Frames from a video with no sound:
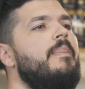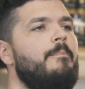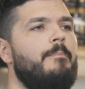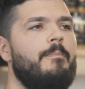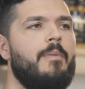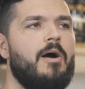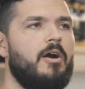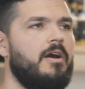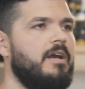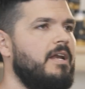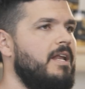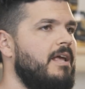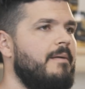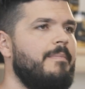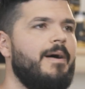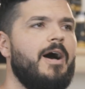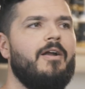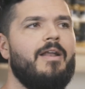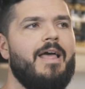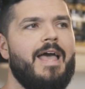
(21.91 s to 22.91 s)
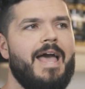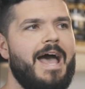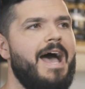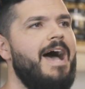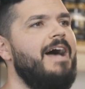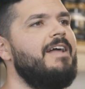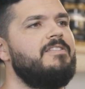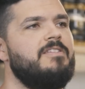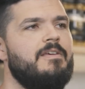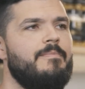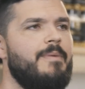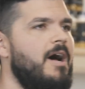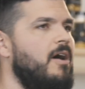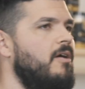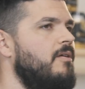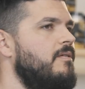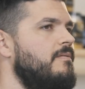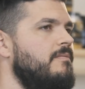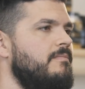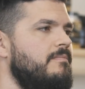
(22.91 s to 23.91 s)
marketing, about ads,
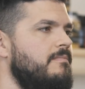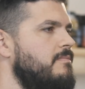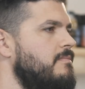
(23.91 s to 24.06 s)
about